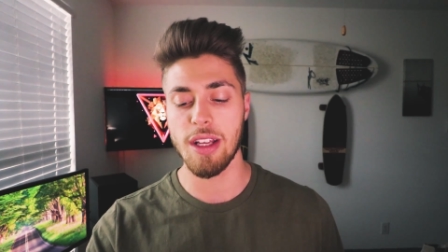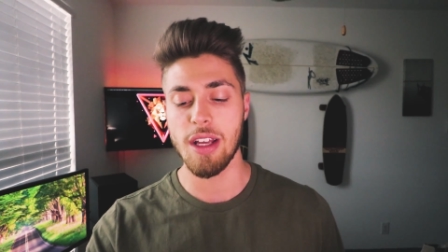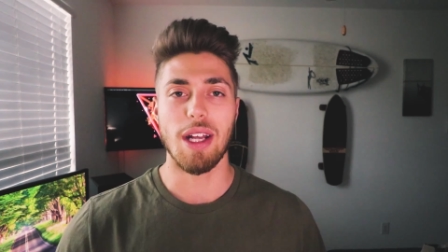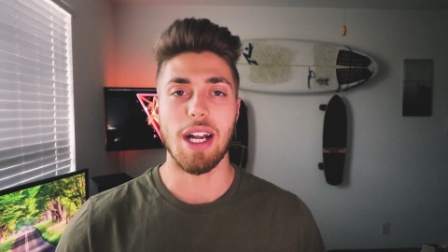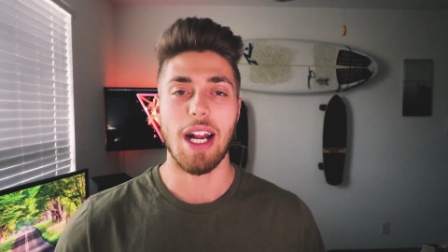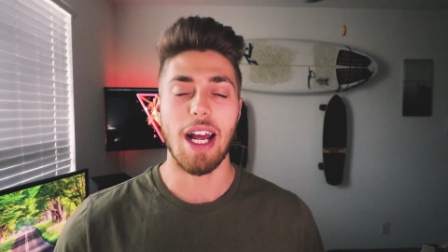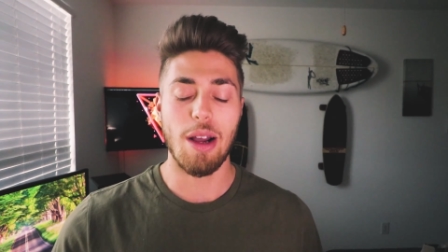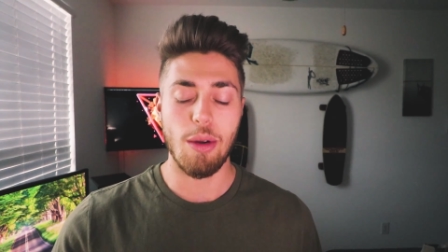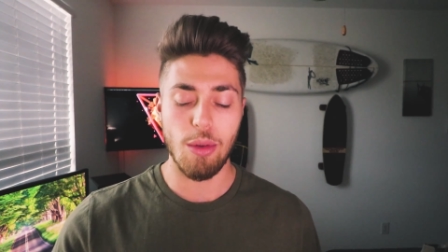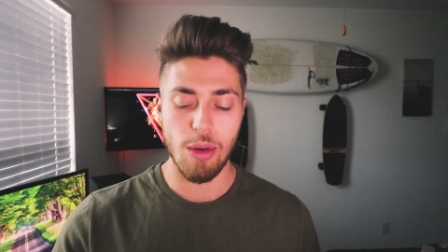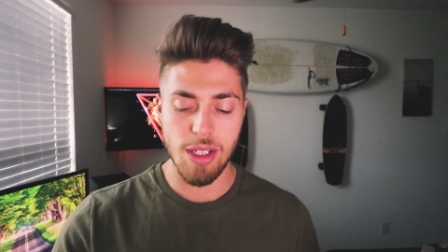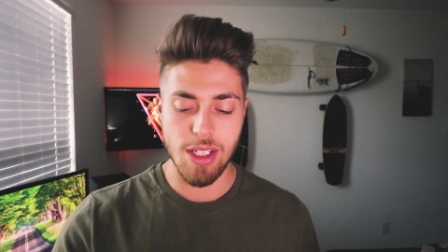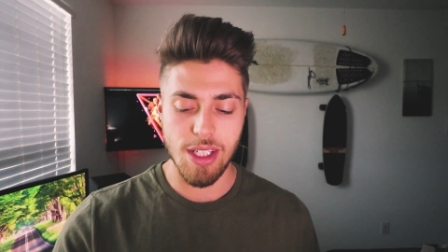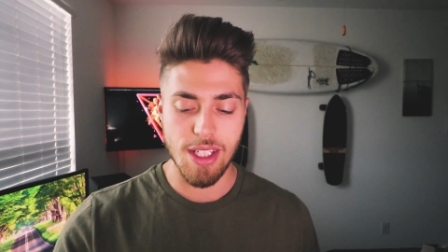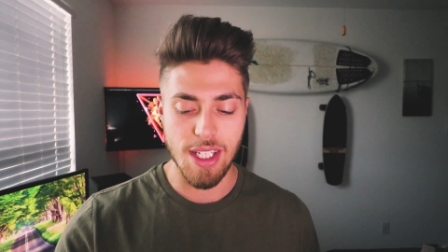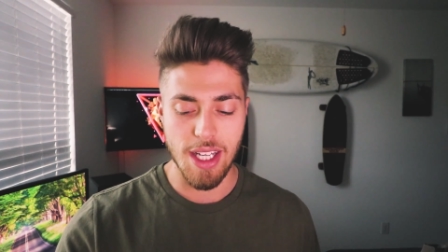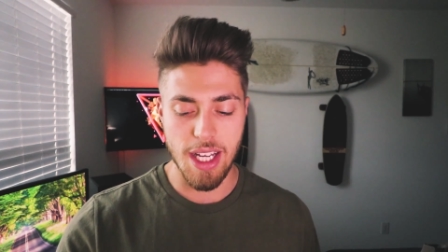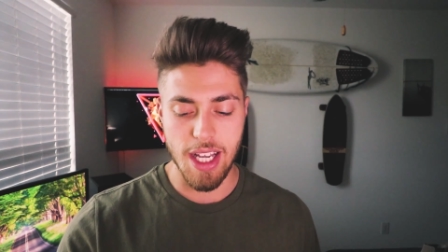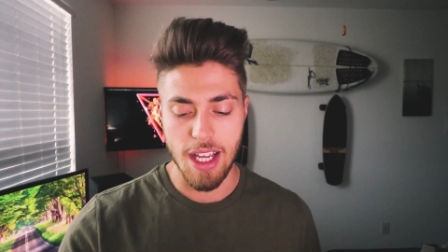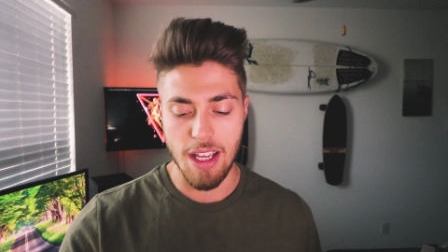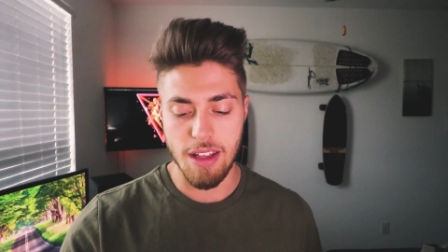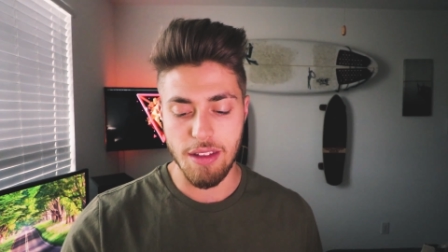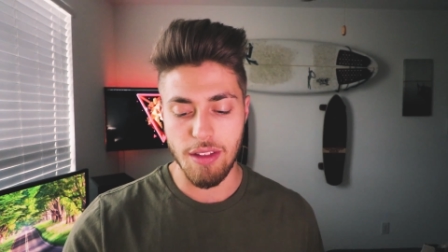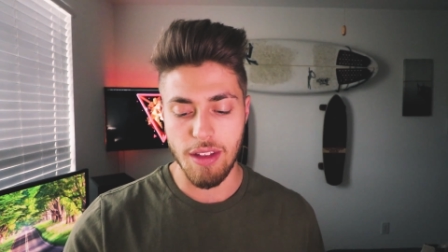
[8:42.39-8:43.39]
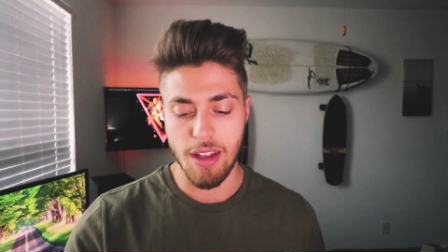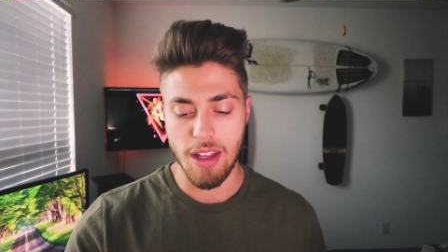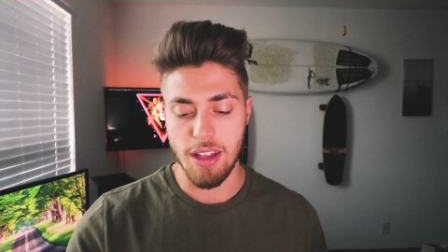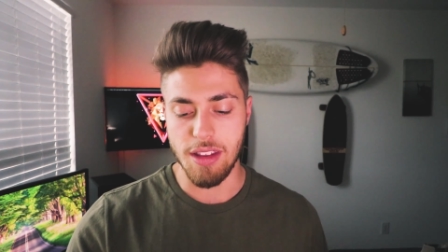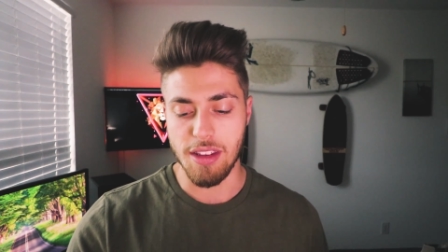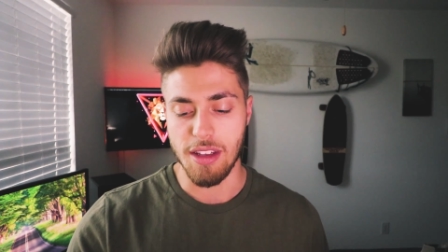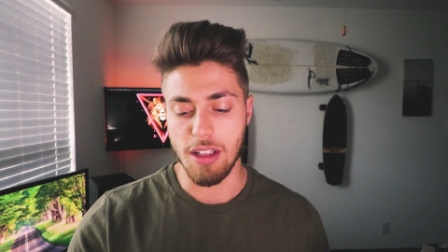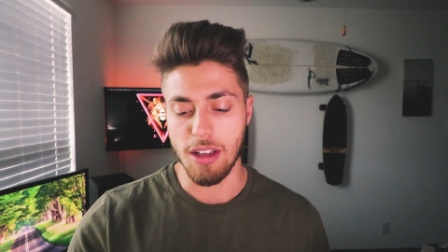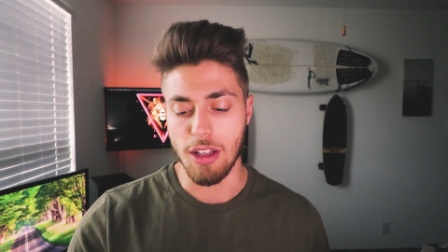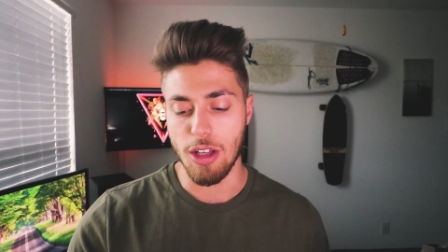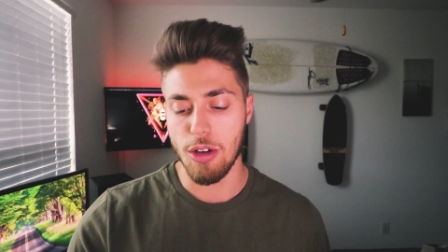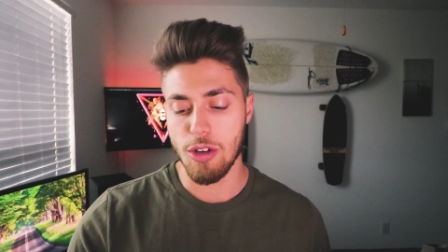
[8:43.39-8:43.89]
but I would say
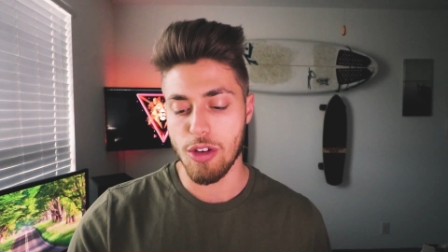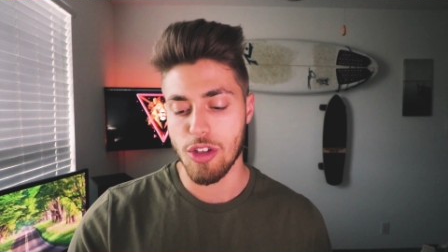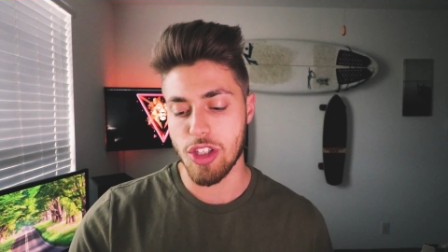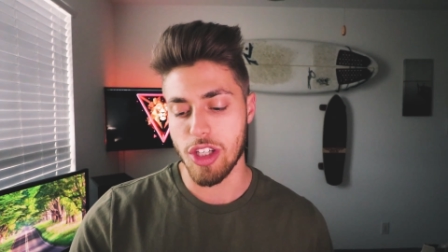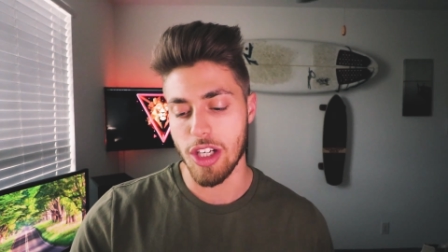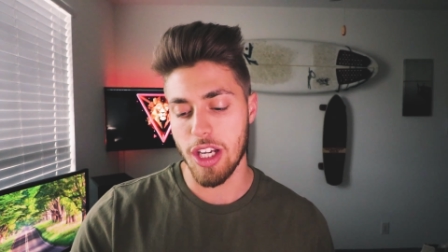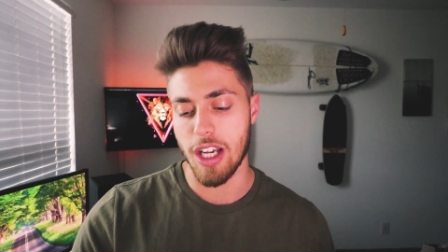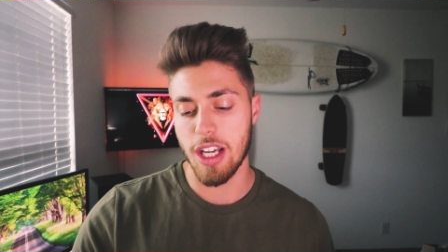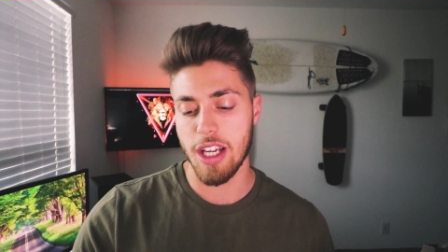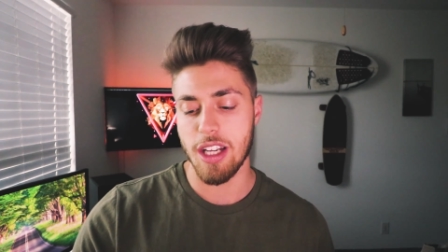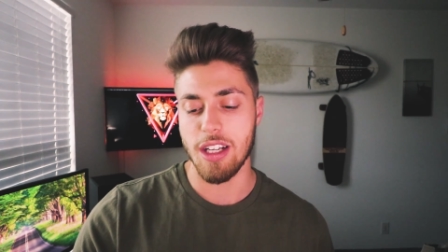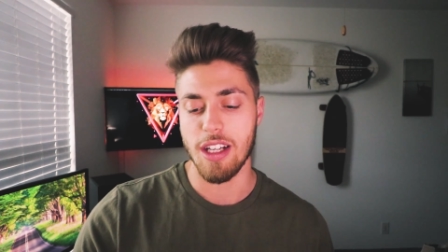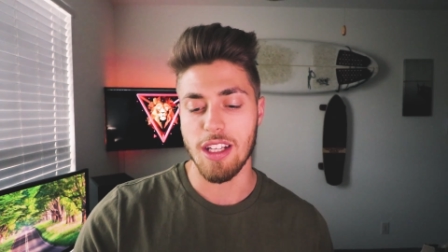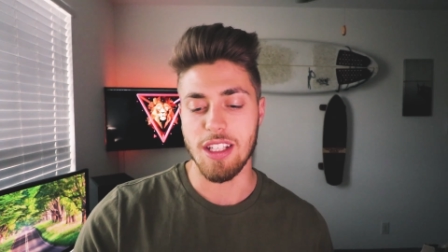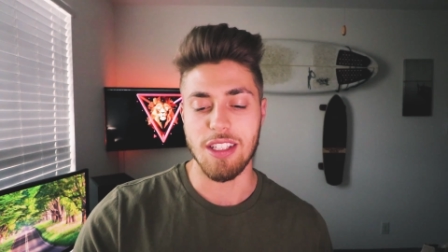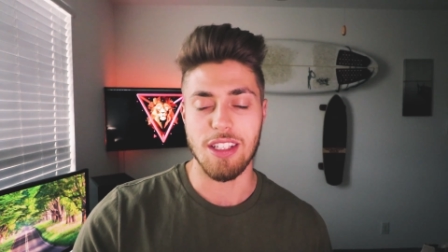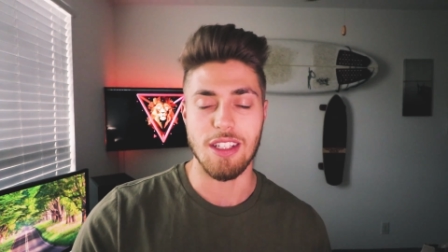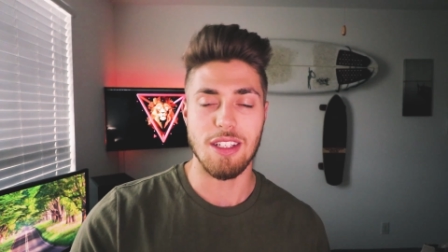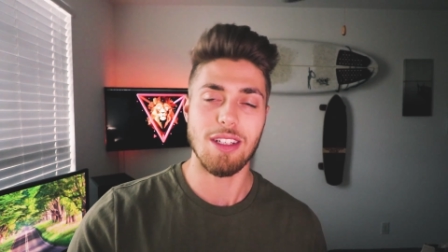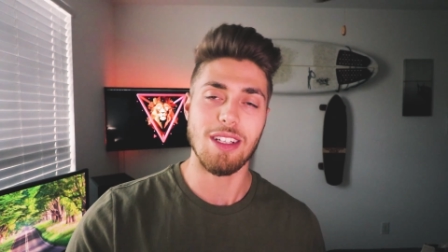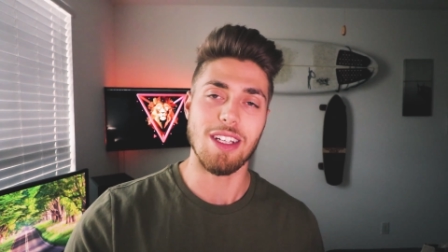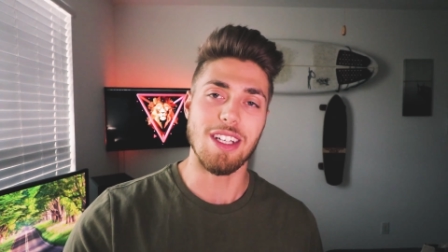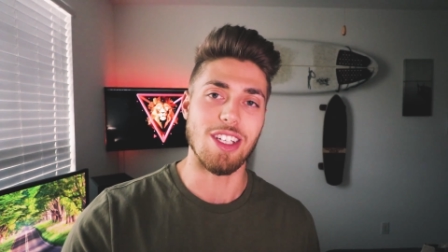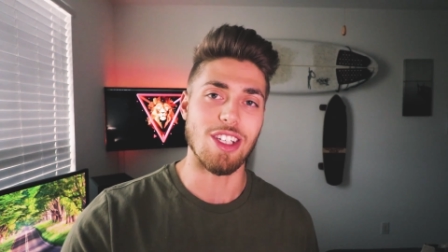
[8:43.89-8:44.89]
that the low shine is